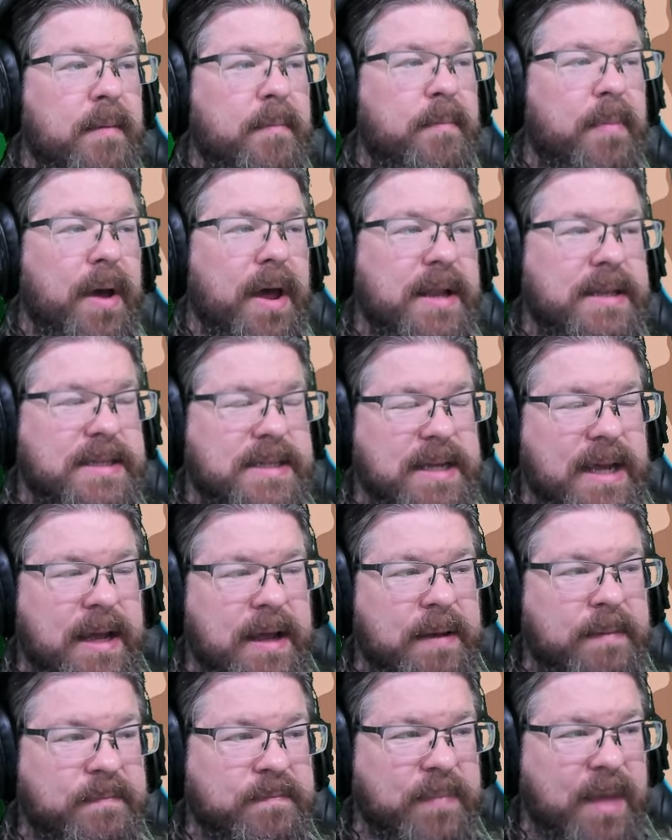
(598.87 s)
But
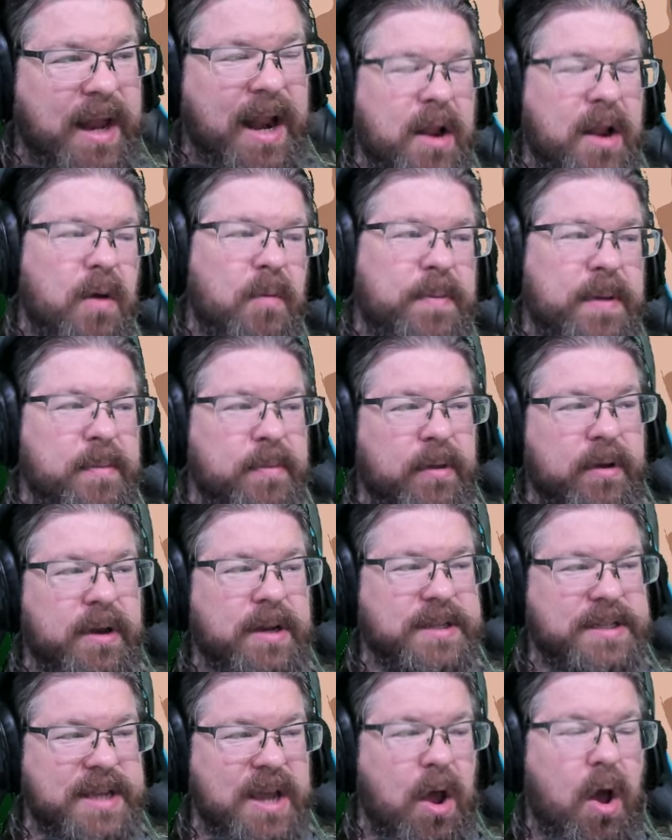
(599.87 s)
and people are going
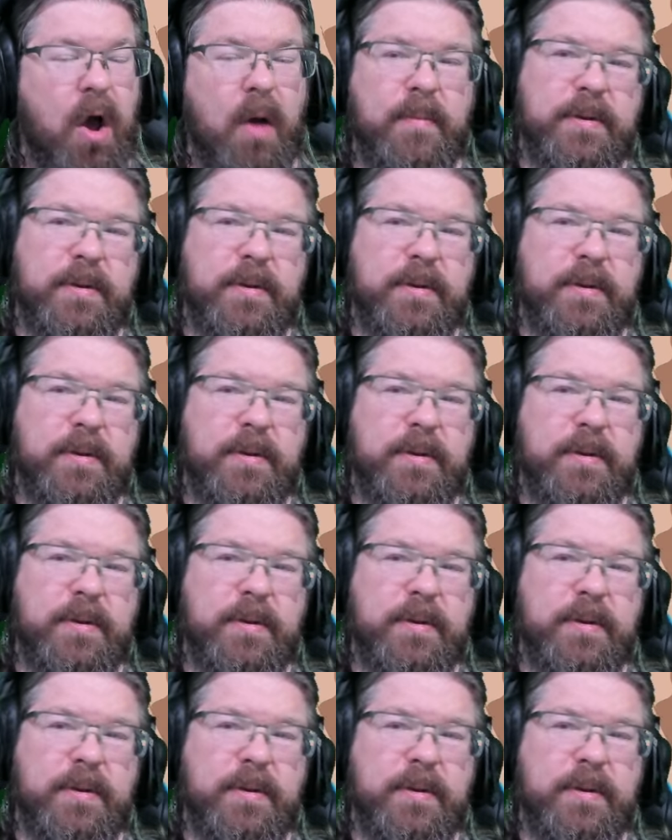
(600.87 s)
to say, oh,